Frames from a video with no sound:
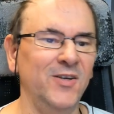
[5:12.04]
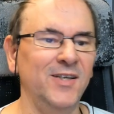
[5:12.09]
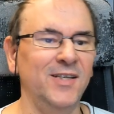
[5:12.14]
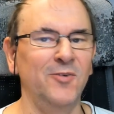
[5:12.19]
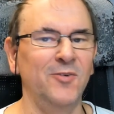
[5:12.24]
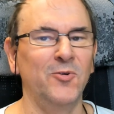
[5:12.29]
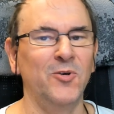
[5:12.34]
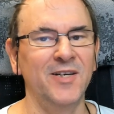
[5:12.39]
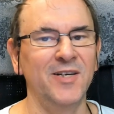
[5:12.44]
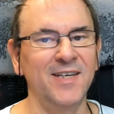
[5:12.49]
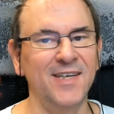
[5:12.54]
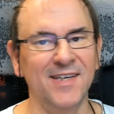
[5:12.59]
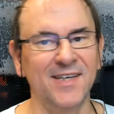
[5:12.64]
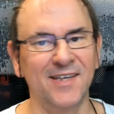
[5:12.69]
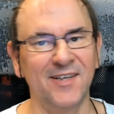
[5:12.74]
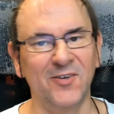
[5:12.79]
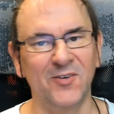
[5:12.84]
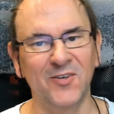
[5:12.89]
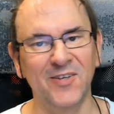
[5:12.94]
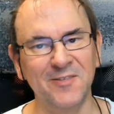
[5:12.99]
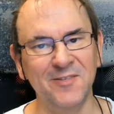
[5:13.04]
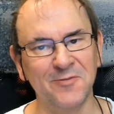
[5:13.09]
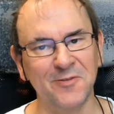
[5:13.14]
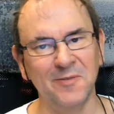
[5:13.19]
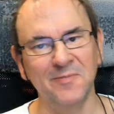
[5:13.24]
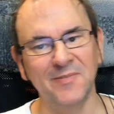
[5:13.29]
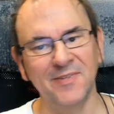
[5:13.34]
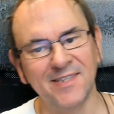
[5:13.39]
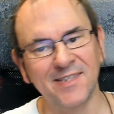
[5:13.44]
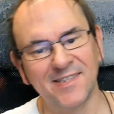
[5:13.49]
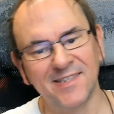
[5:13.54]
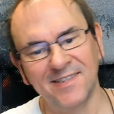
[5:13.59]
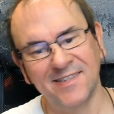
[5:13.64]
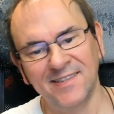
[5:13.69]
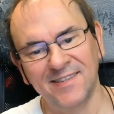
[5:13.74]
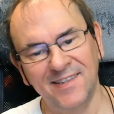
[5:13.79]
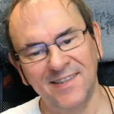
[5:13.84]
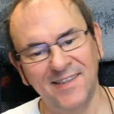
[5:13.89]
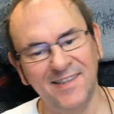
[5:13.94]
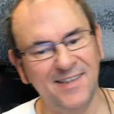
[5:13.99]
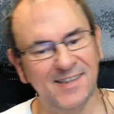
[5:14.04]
I really want to get away from this